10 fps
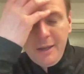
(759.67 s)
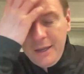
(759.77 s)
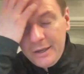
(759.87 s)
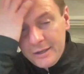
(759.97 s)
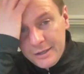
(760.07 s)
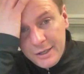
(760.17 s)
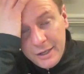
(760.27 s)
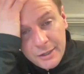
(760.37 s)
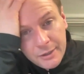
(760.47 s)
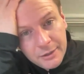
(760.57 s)

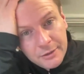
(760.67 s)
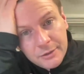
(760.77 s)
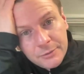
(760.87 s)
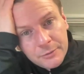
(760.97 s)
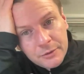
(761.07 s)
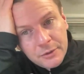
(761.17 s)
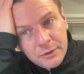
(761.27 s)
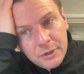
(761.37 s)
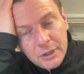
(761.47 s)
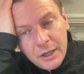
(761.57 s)
And
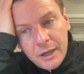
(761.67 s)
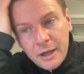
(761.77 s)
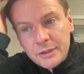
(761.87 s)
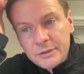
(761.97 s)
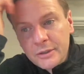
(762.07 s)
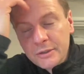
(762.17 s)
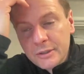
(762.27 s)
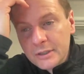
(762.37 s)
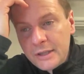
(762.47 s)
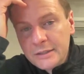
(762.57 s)
yeah, so
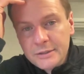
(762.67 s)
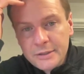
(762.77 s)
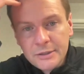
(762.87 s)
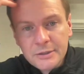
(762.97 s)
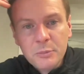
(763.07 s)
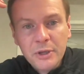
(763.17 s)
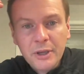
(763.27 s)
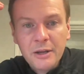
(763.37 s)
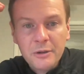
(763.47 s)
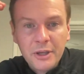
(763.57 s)
that's my
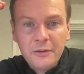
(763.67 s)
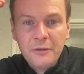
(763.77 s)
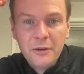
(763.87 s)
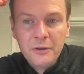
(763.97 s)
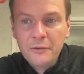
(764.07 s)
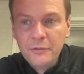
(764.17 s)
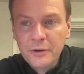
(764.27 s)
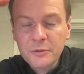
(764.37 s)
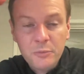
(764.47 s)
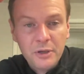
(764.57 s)
kind of
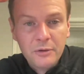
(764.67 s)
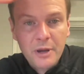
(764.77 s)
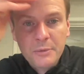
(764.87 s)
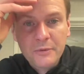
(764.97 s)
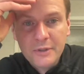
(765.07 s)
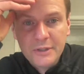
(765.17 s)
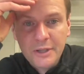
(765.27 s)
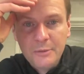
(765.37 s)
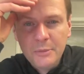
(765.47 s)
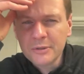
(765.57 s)
first big gripe with the
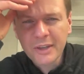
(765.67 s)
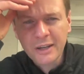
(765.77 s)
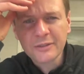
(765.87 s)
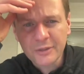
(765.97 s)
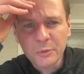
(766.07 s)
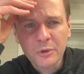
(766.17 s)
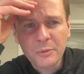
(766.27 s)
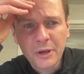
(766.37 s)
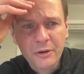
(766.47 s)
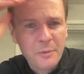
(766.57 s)
team, and it's kind of similar to
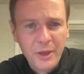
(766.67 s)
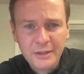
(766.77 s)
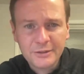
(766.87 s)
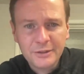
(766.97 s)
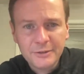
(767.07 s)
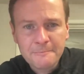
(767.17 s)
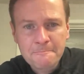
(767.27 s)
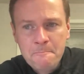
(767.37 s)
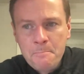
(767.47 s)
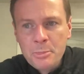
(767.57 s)
my gripe last season.
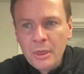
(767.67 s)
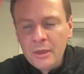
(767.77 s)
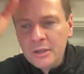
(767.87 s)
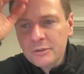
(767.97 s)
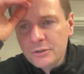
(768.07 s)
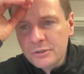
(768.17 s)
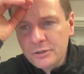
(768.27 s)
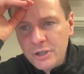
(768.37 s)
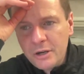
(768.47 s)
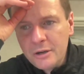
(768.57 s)

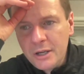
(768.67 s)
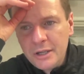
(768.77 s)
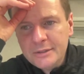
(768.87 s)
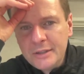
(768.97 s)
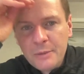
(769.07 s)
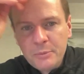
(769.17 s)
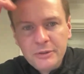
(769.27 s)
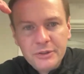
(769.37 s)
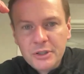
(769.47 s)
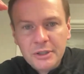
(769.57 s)
Jerry is not
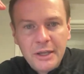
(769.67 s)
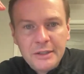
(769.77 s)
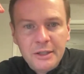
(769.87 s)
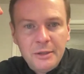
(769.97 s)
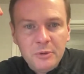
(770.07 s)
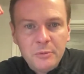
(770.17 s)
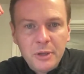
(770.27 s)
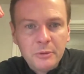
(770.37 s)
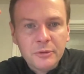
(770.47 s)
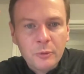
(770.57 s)
positioning that team to be
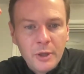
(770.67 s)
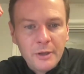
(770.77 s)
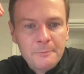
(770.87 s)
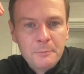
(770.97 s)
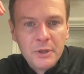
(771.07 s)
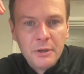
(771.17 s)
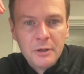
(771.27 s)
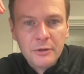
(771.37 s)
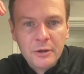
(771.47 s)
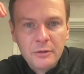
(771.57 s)
able to win.
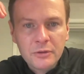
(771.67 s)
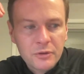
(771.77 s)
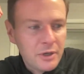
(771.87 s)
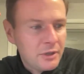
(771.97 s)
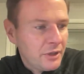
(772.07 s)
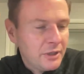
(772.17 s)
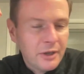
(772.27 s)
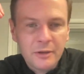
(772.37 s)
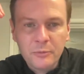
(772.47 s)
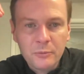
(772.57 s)
They're always trying to
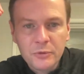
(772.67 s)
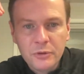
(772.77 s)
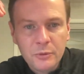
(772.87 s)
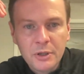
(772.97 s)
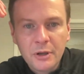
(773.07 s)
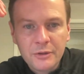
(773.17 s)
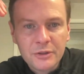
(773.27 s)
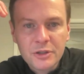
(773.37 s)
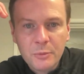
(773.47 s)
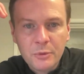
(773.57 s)
kind of do it on the
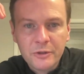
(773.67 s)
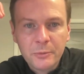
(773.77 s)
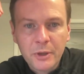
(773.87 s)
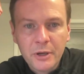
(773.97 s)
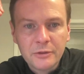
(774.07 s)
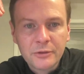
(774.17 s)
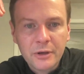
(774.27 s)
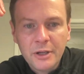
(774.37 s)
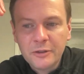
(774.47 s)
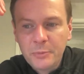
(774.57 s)
cheap when these players are
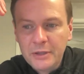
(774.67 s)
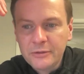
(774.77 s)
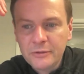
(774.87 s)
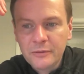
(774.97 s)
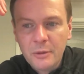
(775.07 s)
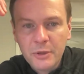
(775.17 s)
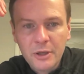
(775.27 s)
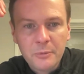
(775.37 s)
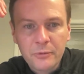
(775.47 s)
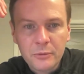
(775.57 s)
inexpensive coming
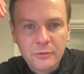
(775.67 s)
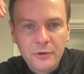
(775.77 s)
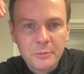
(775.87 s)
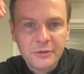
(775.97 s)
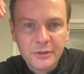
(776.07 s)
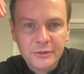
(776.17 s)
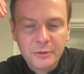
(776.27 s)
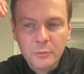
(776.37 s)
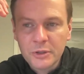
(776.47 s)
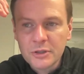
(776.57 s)
up through the farm
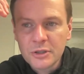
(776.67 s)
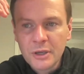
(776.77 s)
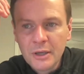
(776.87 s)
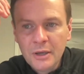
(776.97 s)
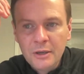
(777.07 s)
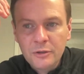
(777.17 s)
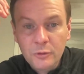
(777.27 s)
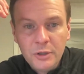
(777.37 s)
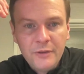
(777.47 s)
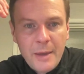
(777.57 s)
system, which you
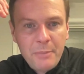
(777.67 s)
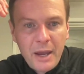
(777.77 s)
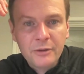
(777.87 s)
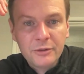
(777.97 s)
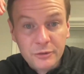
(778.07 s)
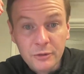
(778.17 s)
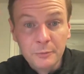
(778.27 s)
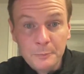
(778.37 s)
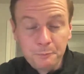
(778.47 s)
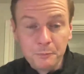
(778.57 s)
need that balance
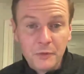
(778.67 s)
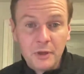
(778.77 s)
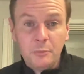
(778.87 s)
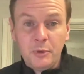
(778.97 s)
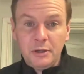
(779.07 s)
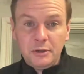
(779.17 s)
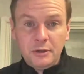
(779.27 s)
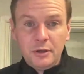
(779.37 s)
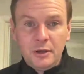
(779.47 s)
too. But